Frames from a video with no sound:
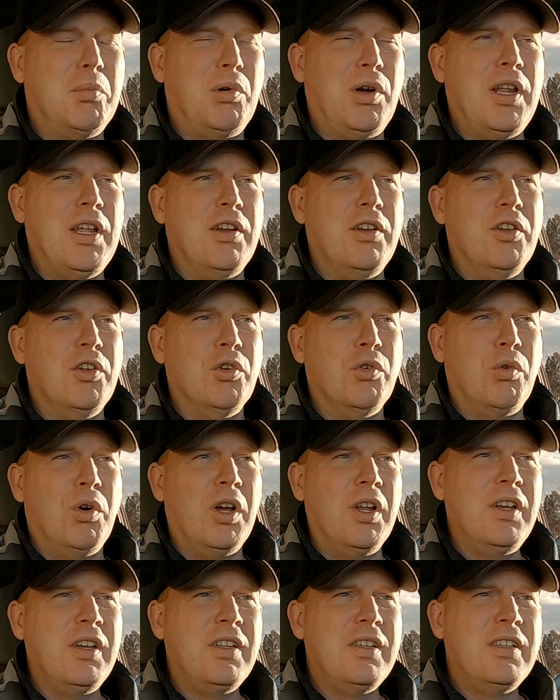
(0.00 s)
brand new
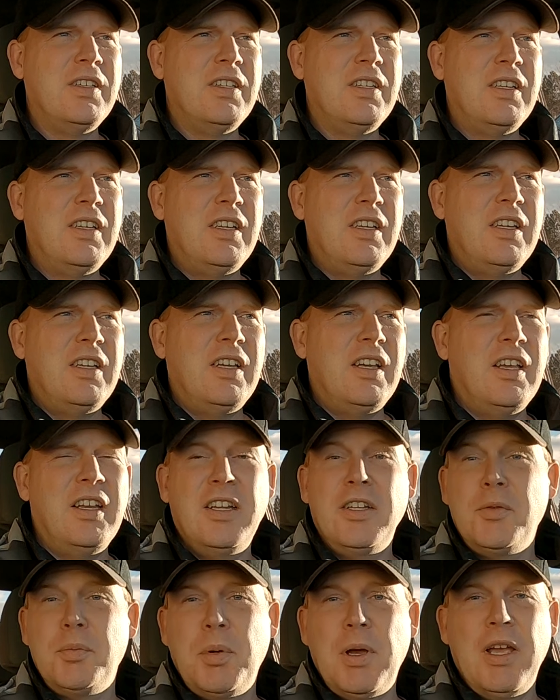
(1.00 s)
one, and
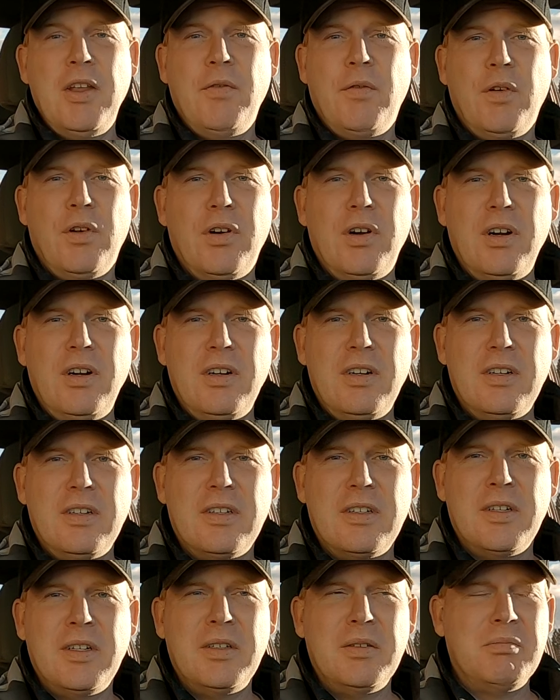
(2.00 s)
it's paid for.
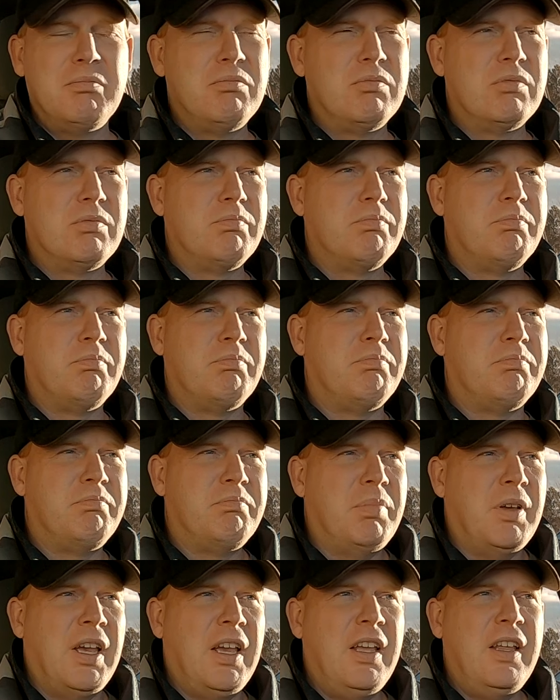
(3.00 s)

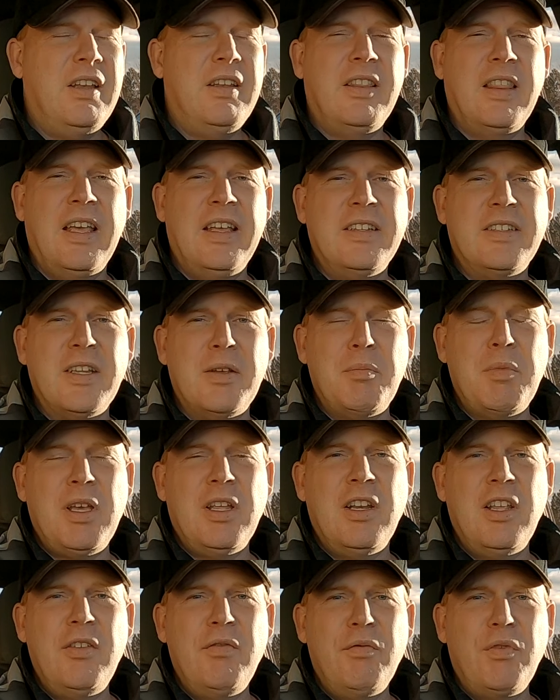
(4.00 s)
They sent me
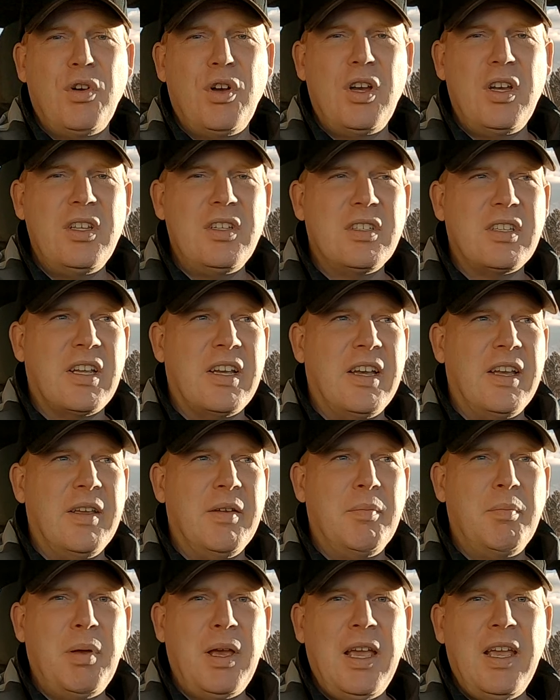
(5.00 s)
an invoice,
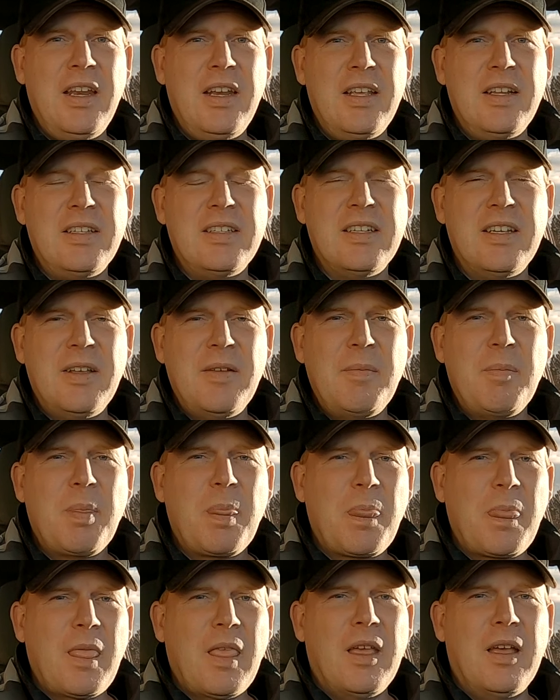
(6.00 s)
I paid it
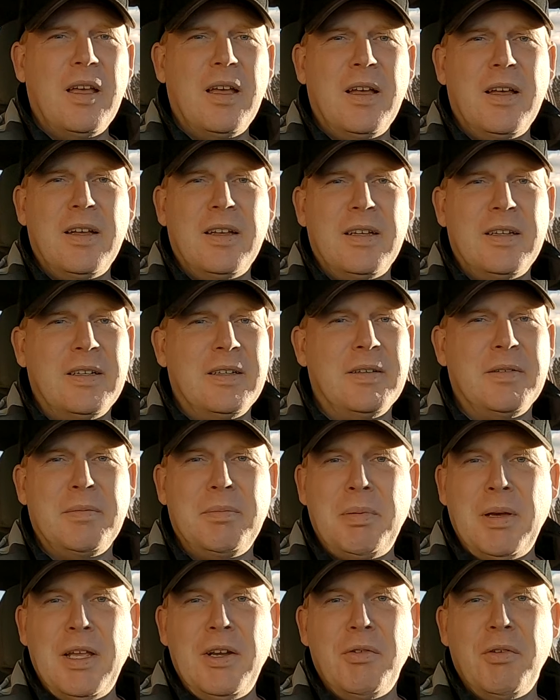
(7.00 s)

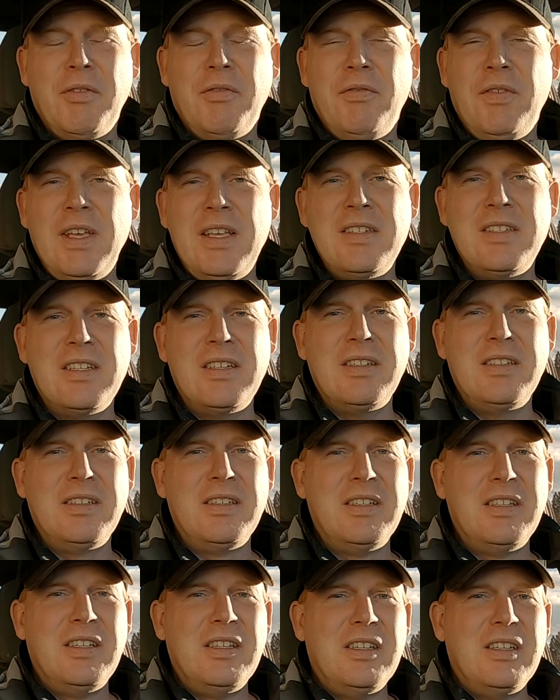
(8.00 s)
with Visa,
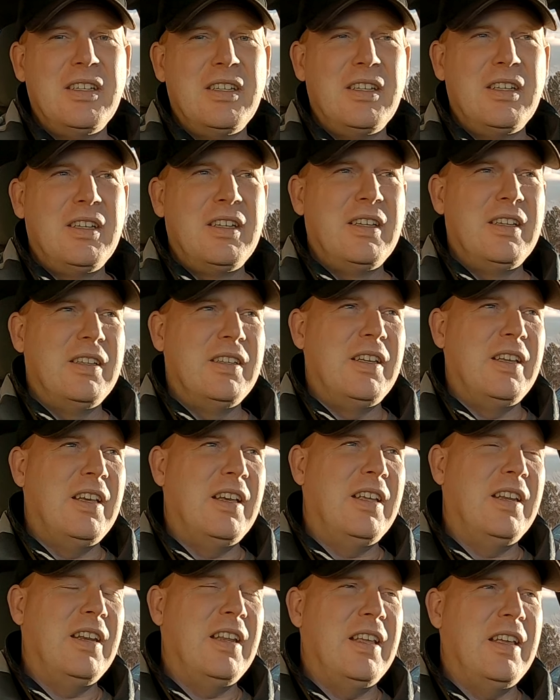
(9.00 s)

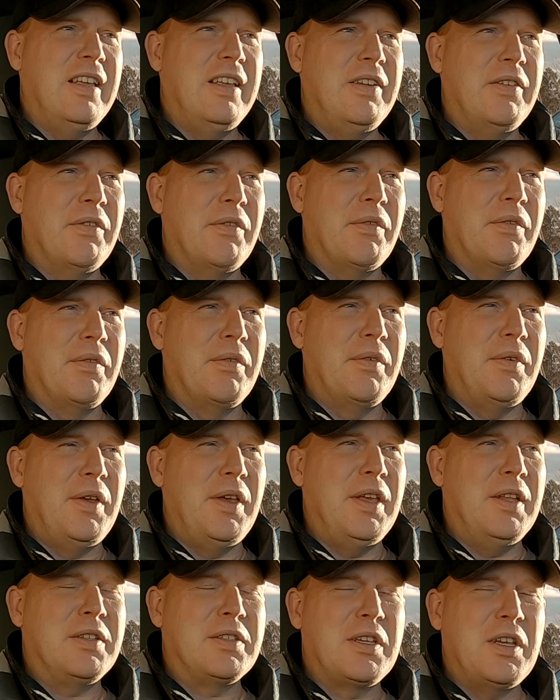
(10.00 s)
and
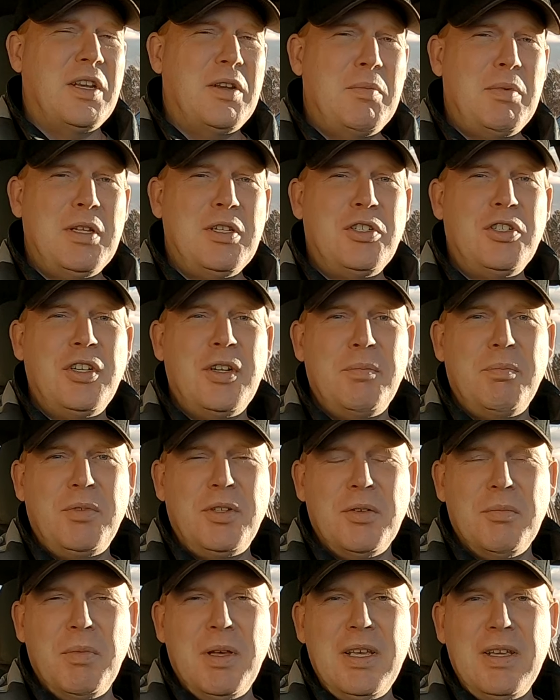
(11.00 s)
it's going to be shipped
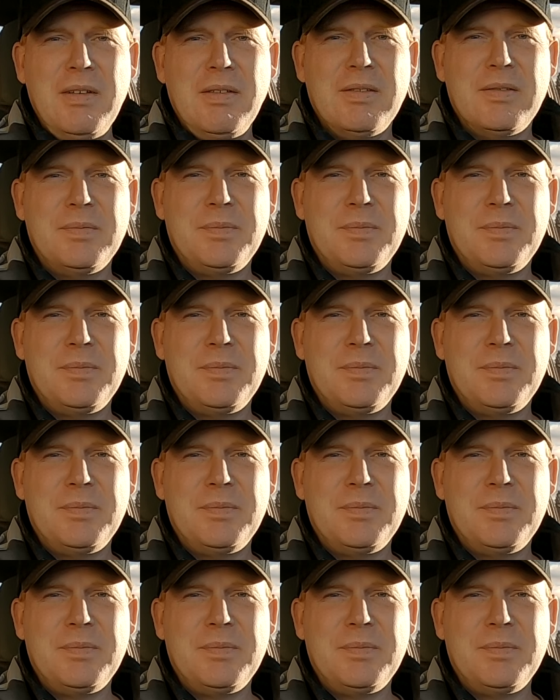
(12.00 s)
to me.